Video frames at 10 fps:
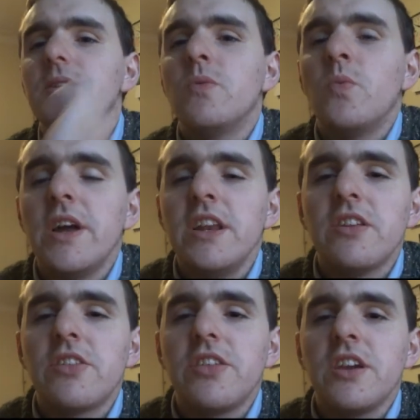when
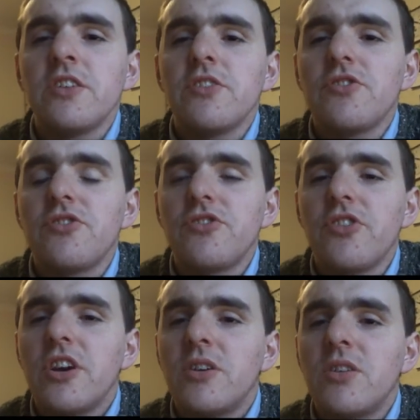it, things
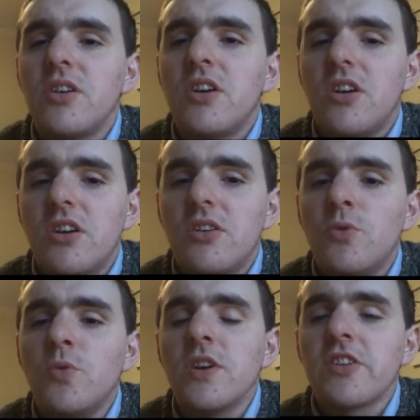are
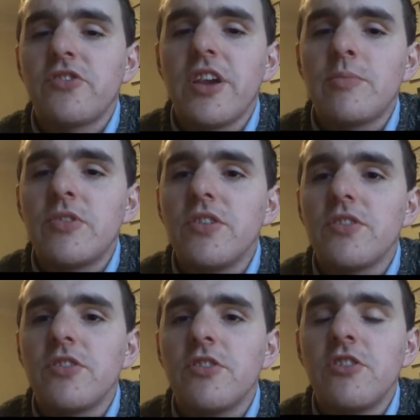all accepted
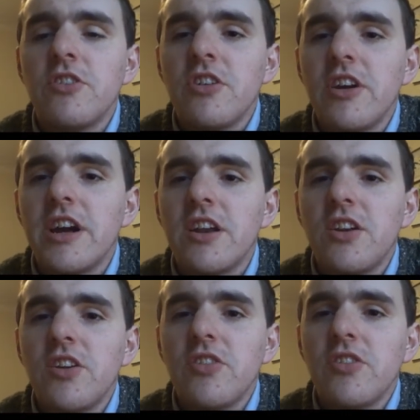
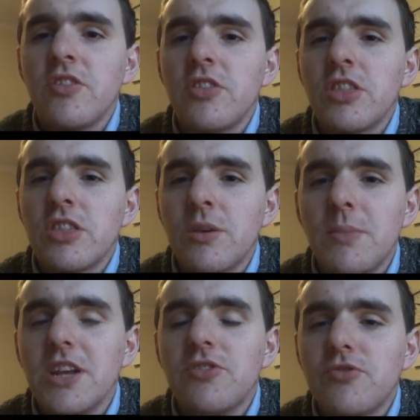and the
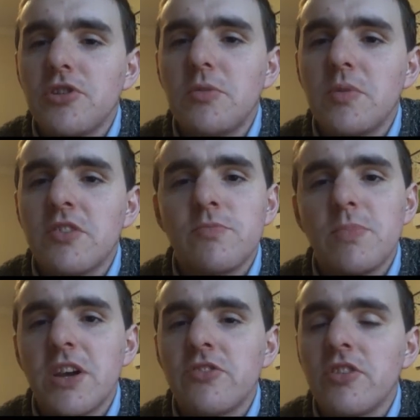mainstream has
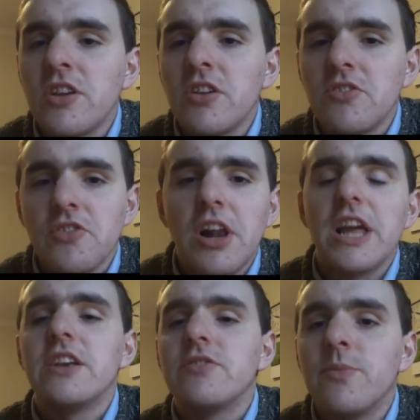basically
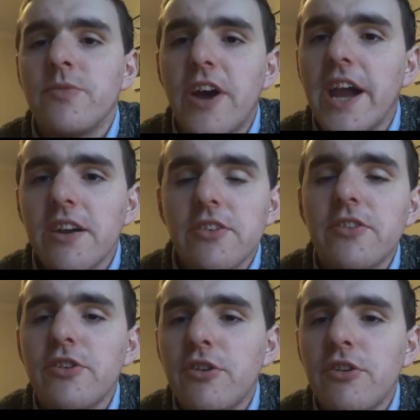declares them fact,
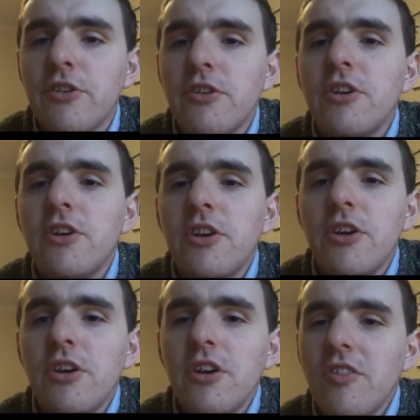
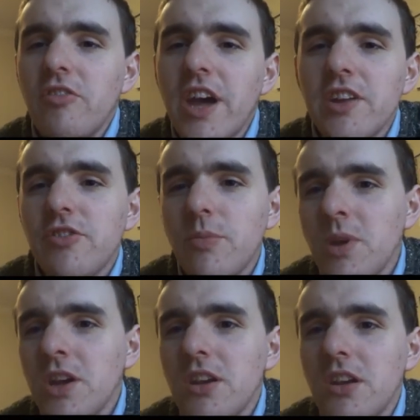that to
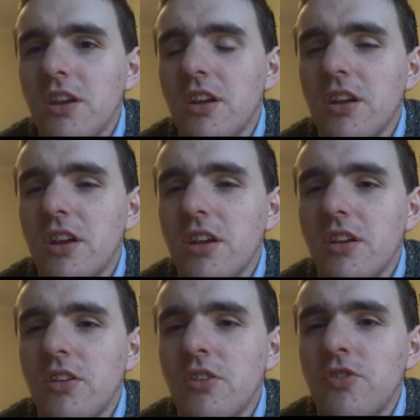me
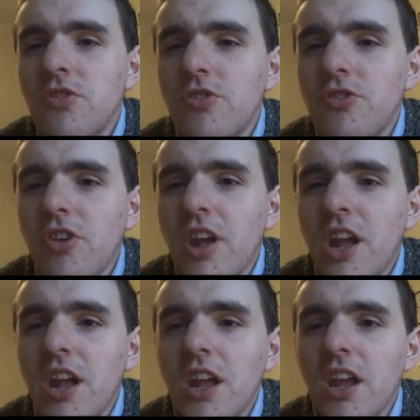is
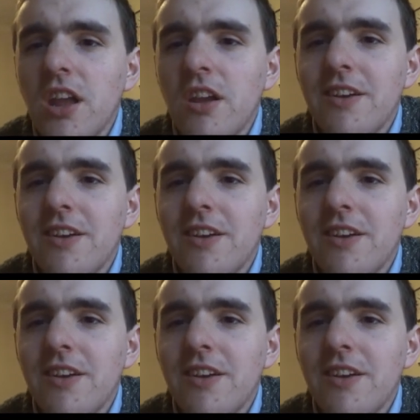a